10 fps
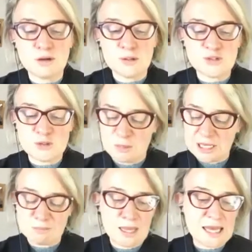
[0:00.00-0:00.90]
progress is
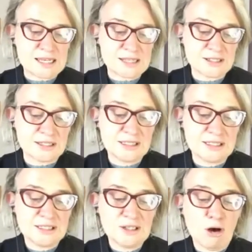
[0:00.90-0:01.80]
being made,
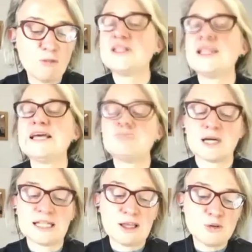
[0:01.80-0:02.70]
often led
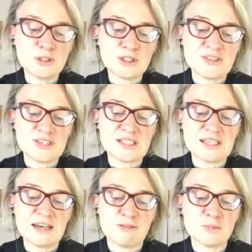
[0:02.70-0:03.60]
by local and
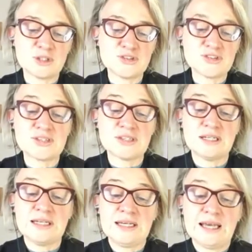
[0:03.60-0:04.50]
city governments,
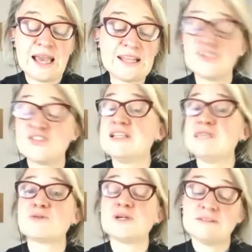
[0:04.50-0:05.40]
and
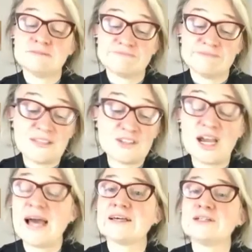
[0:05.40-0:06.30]
delivering, in the
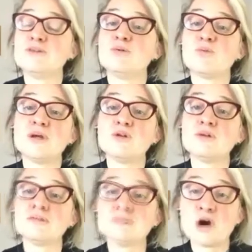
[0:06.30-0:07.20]
jargon,
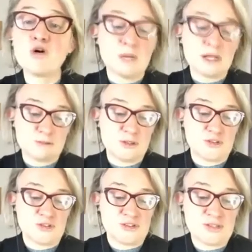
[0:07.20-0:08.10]
real
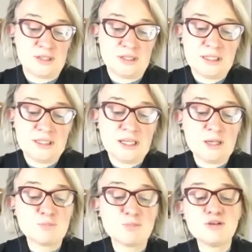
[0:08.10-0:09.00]
co-benefits,
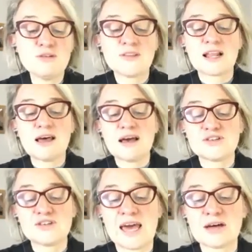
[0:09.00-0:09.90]
improving the
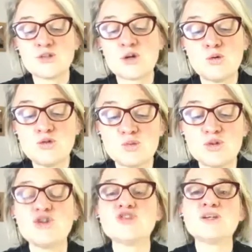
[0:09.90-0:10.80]
lives of households,
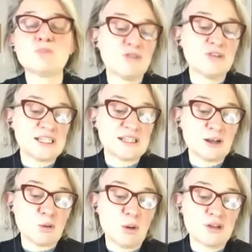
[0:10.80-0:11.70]
reducing poverty and
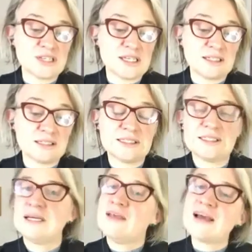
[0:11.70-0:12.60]
inequality.
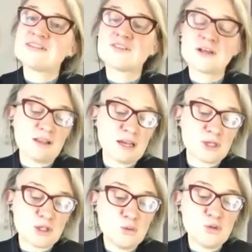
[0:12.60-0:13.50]
That's the
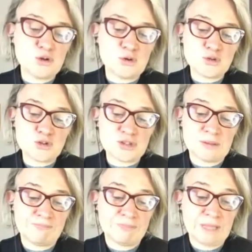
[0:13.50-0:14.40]
climate good news.